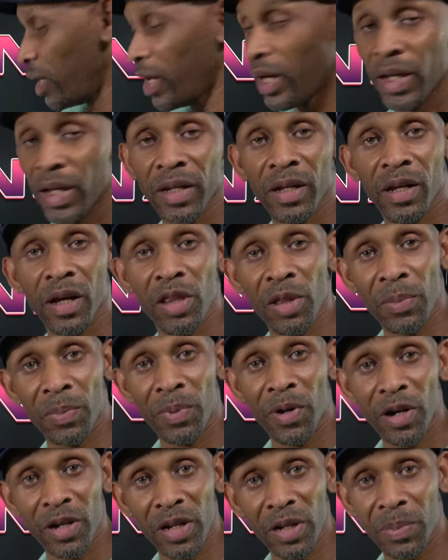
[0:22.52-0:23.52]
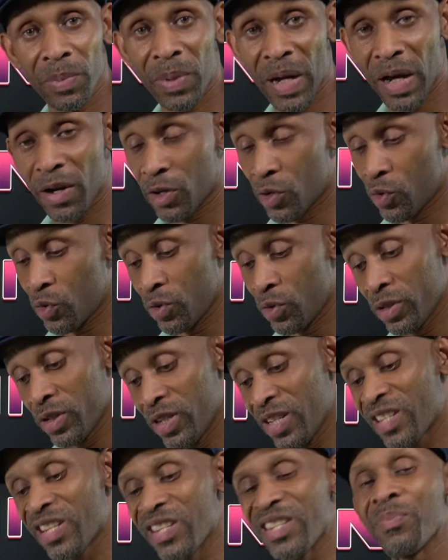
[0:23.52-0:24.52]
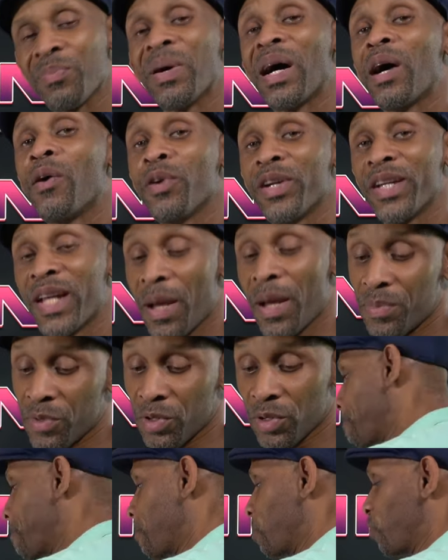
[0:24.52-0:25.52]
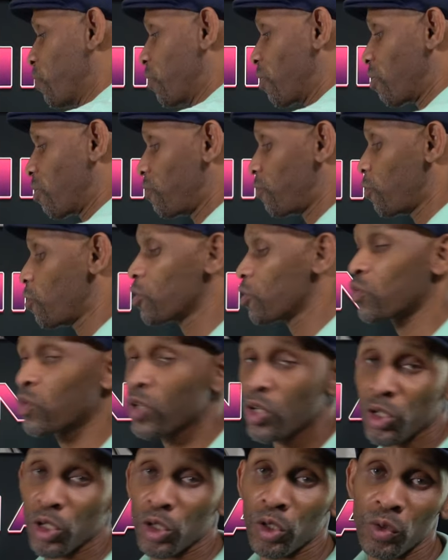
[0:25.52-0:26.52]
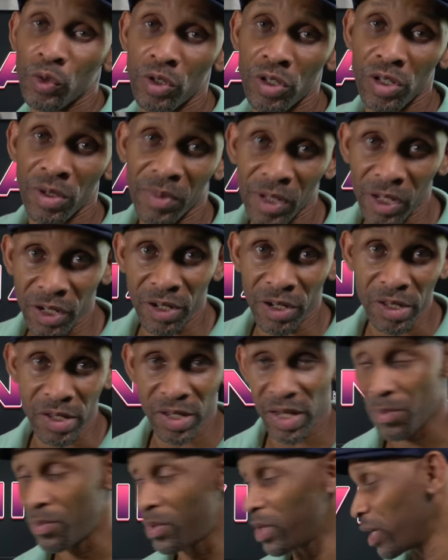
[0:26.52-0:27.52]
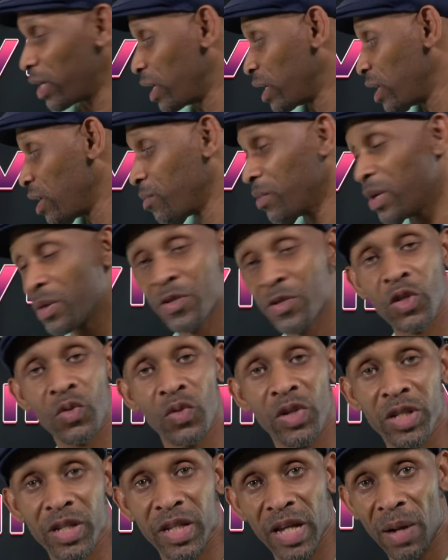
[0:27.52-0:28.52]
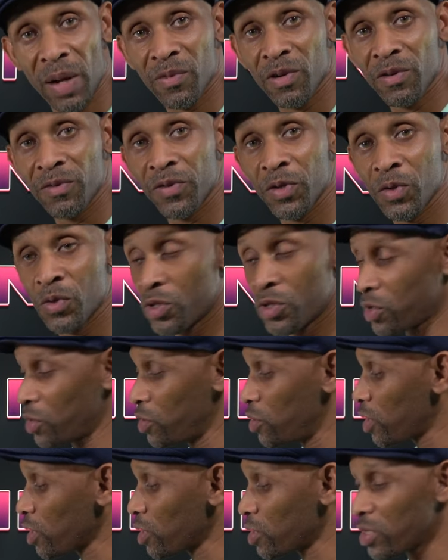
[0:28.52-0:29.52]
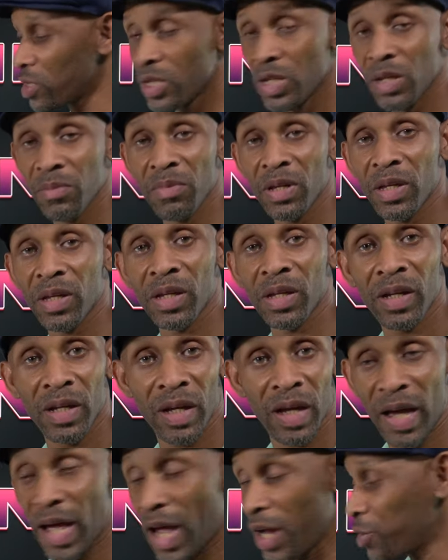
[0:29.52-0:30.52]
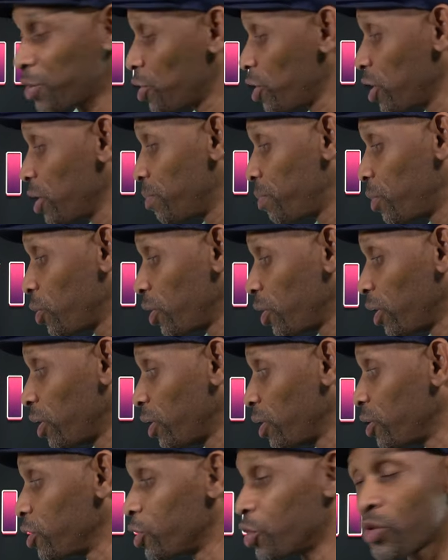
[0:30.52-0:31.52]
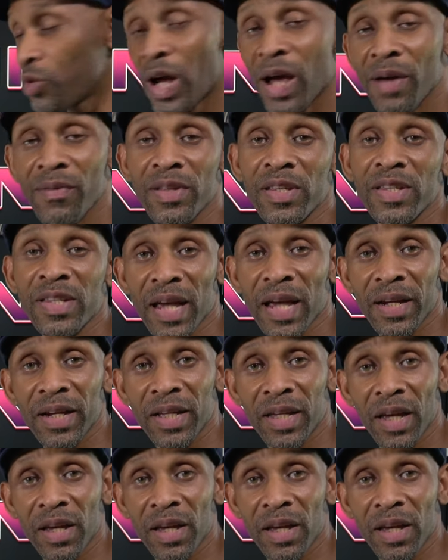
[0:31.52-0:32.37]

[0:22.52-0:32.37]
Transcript: and the other part of the power cord. This is the power adapter. First, we're gonna do some little assembly and then I'll switch camera view so you can see me actually putting the drive inside the